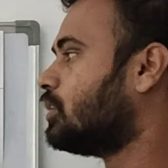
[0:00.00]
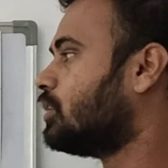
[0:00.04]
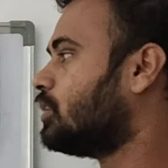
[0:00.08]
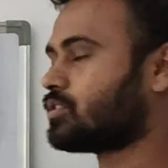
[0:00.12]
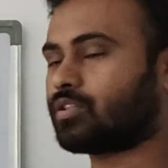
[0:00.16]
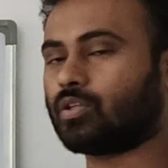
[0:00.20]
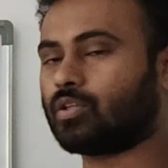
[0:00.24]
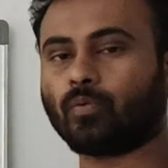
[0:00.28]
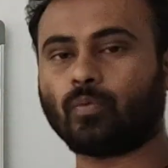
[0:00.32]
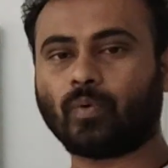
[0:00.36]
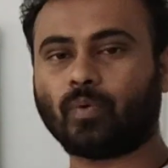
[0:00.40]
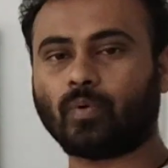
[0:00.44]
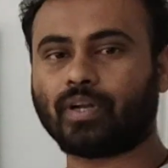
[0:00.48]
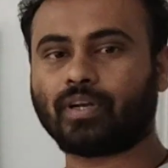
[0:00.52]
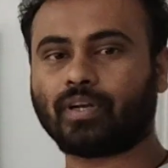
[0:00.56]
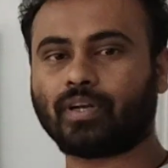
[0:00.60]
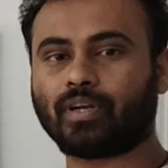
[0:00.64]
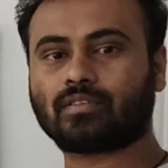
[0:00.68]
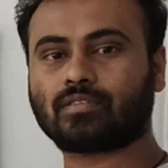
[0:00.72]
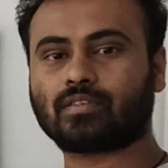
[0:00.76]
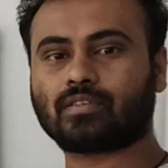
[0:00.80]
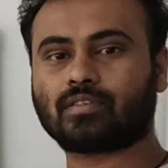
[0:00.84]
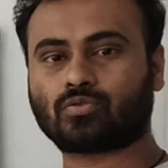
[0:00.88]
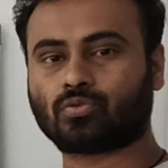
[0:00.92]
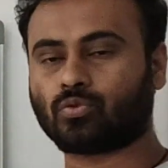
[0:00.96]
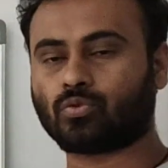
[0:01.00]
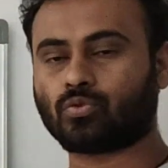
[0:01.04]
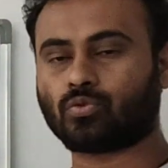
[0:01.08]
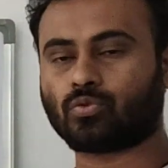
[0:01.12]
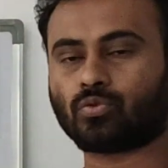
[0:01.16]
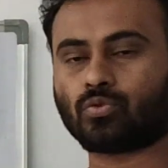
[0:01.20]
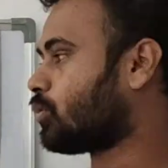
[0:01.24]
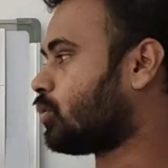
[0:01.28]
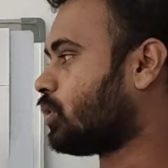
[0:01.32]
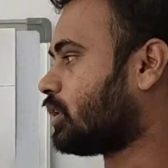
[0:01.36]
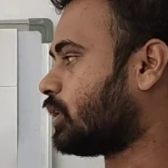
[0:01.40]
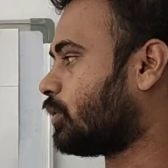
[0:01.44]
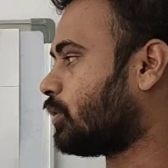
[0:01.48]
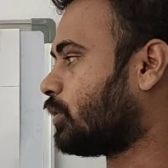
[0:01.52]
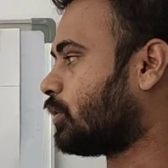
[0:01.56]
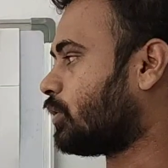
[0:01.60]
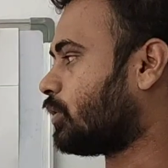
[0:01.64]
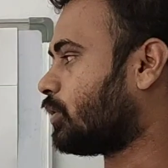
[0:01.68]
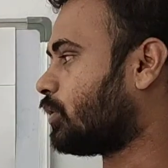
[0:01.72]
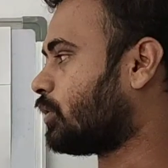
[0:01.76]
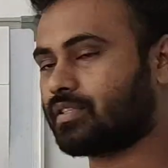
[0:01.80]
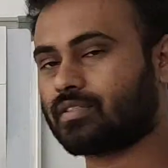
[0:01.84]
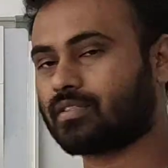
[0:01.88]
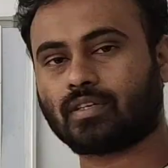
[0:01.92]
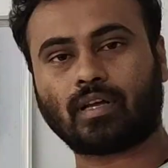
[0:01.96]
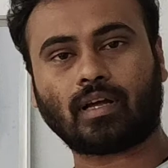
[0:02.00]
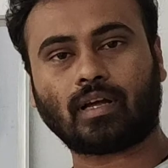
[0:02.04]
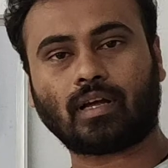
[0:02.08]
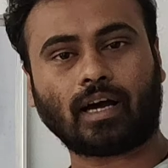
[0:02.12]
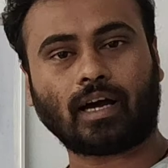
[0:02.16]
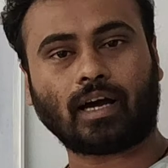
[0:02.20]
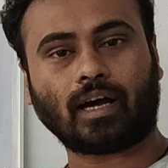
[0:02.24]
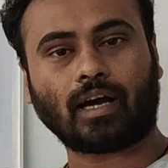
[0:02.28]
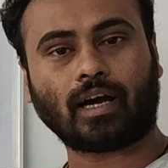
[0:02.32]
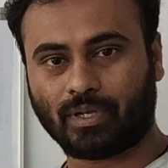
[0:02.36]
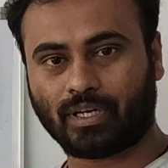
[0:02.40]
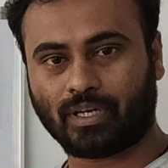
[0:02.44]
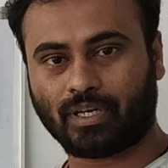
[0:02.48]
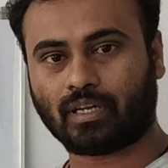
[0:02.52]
So one is the student role, the one is admin,